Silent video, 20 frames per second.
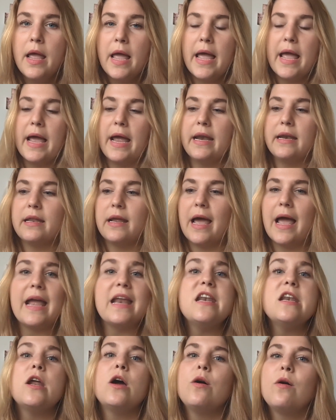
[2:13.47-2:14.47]
and I
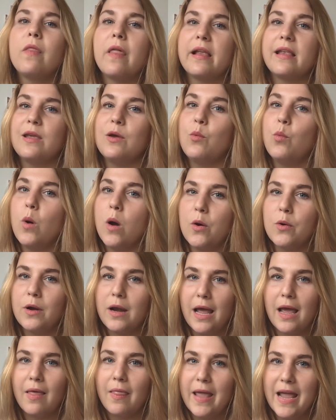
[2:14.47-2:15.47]
know that you won't
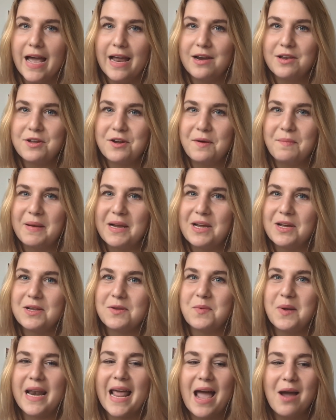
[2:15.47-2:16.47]
like the answer, because
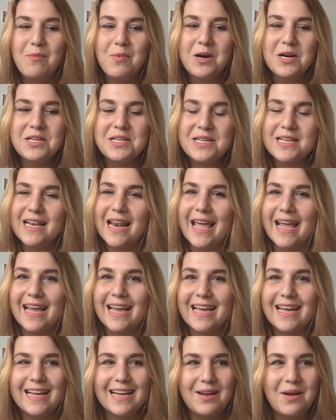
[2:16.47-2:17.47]
when
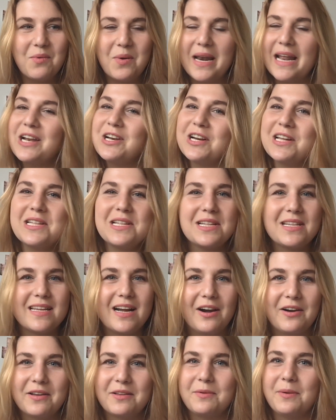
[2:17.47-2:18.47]
I just
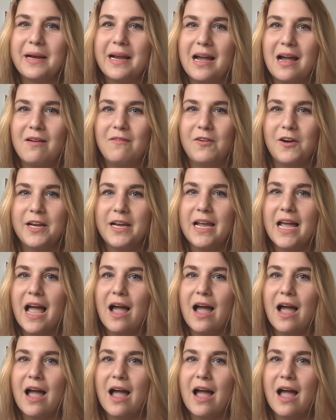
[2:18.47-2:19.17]
started recovery,